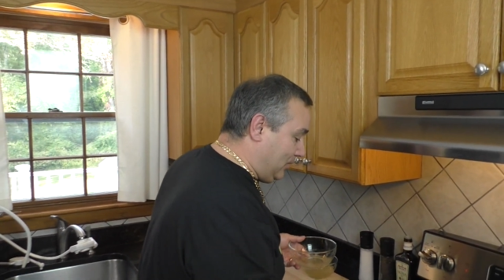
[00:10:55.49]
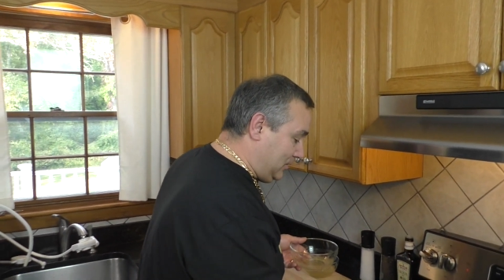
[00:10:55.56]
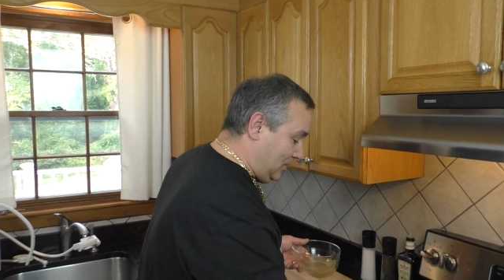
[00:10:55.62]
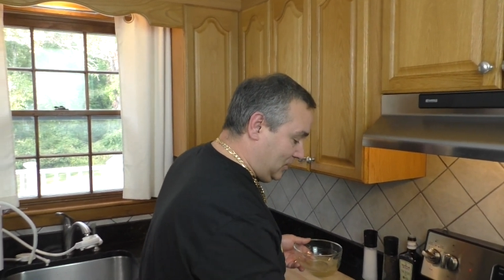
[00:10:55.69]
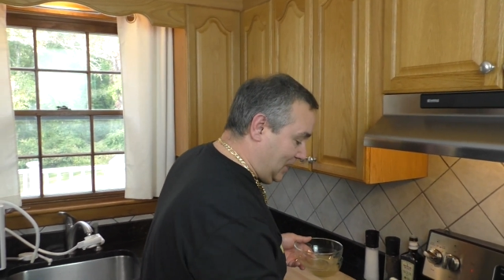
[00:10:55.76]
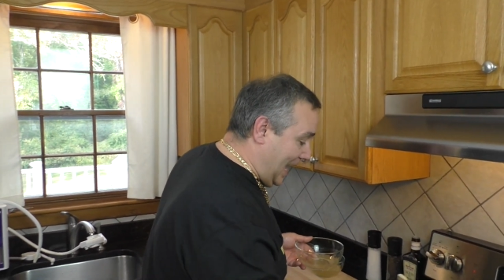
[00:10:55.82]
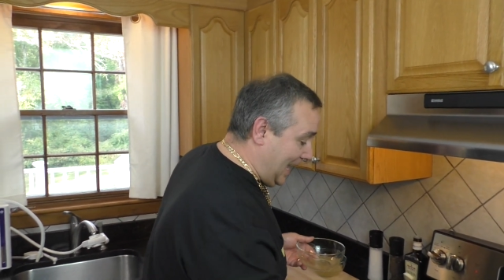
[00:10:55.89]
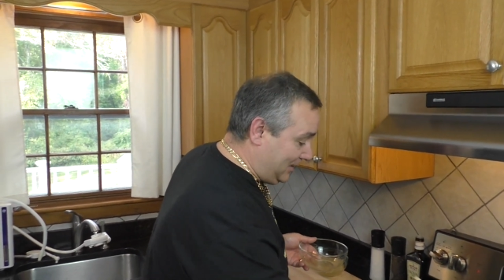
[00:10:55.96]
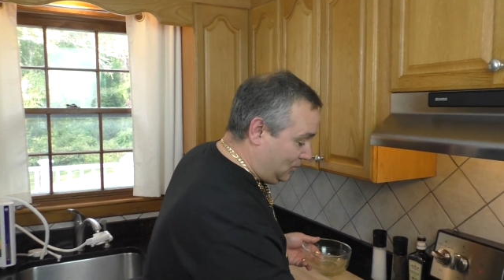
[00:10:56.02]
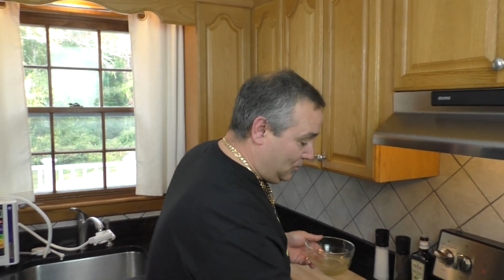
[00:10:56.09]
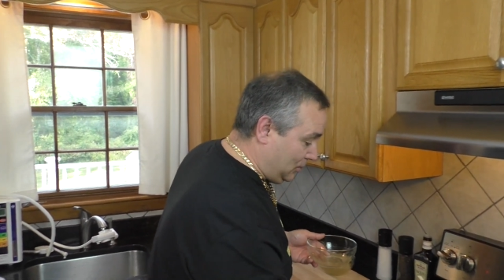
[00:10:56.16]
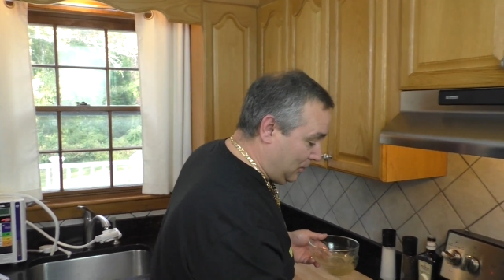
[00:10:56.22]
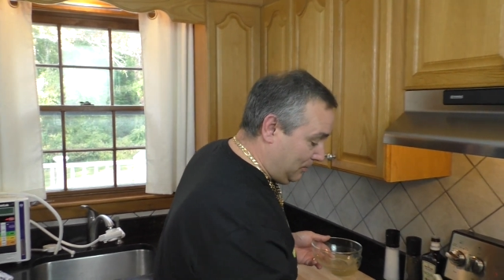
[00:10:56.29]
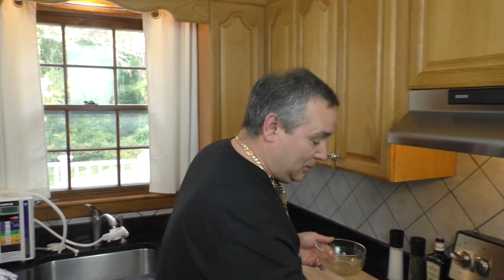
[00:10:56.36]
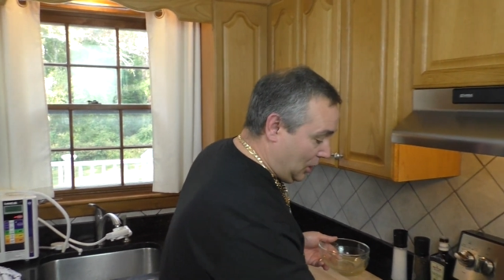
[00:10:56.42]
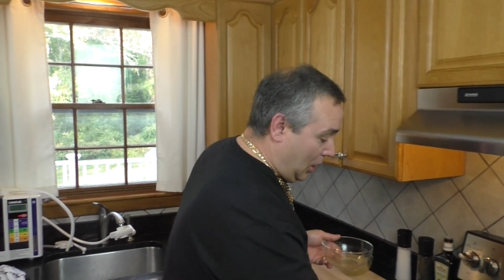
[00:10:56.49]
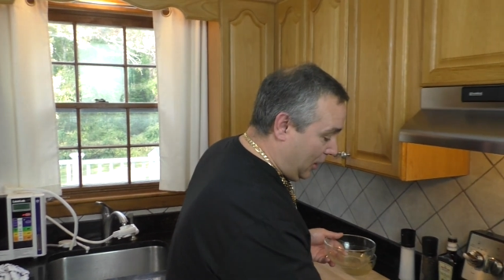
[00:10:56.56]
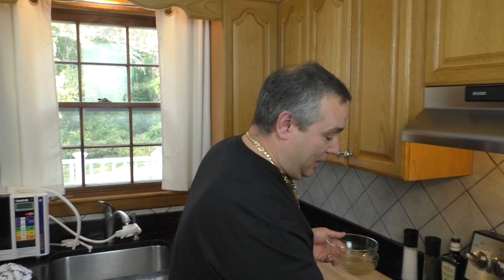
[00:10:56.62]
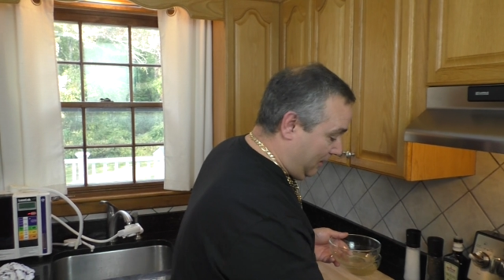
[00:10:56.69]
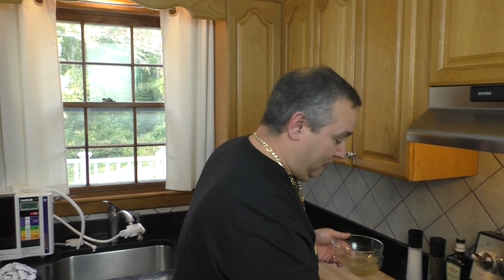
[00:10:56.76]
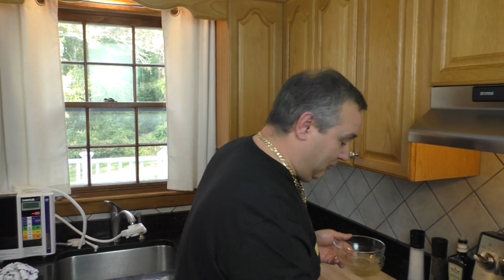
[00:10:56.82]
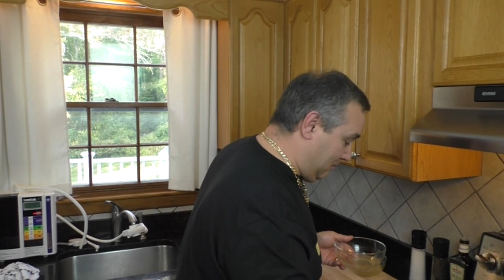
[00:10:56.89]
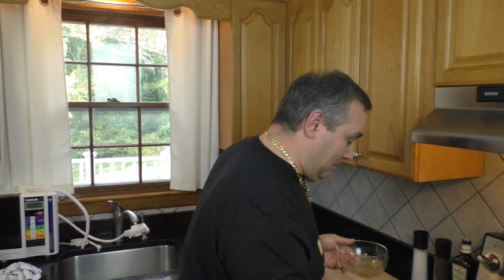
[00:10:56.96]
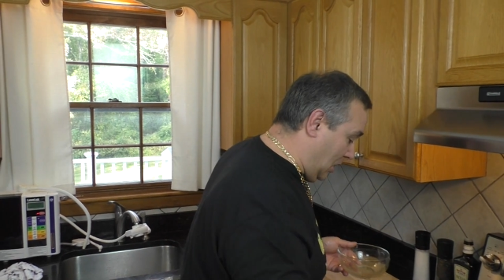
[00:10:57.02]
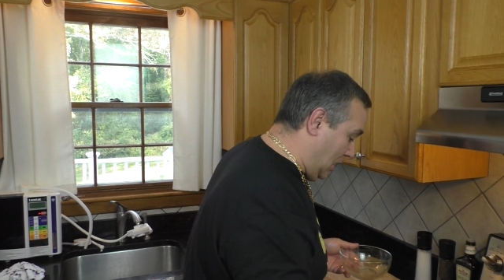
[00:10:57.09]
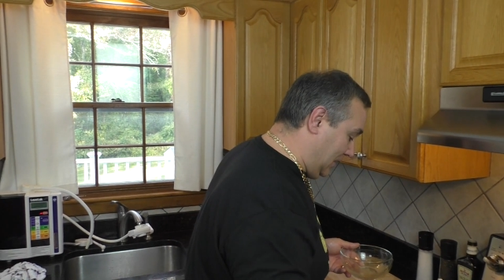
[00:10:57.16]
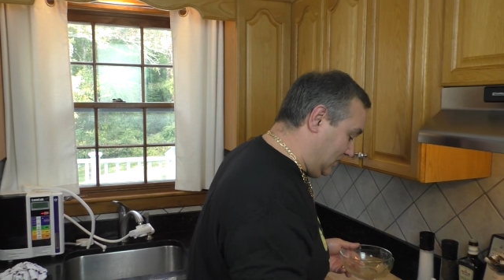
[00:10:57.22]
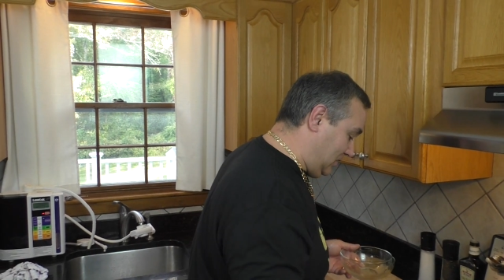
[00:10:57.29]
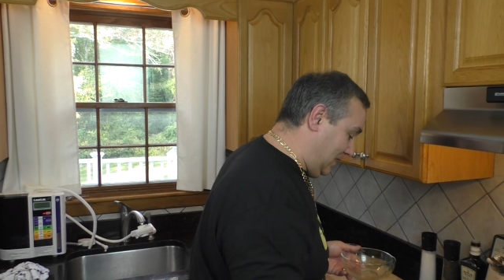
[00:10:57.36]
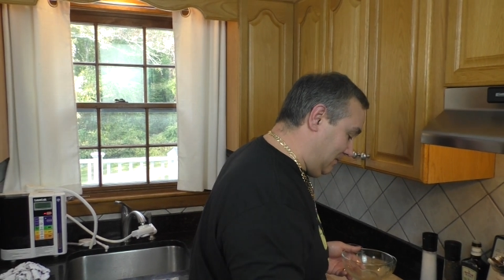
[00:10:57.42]
with the statue of the Madonna from
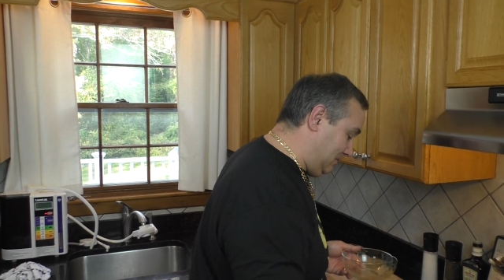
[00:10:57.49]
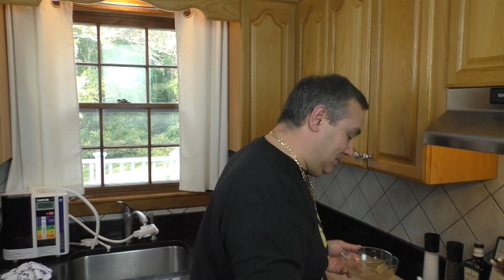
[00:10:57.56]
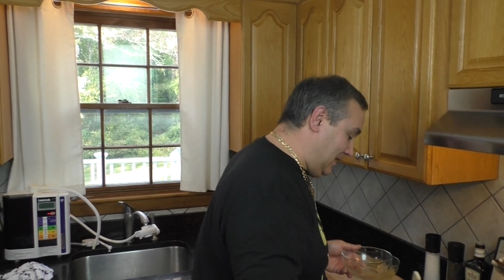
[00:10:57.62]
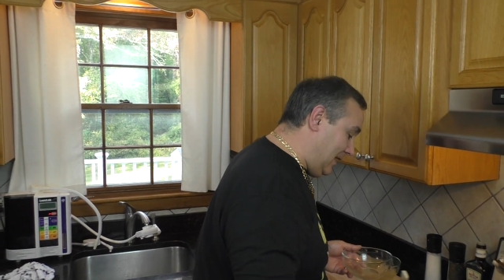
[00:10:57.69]
Boston.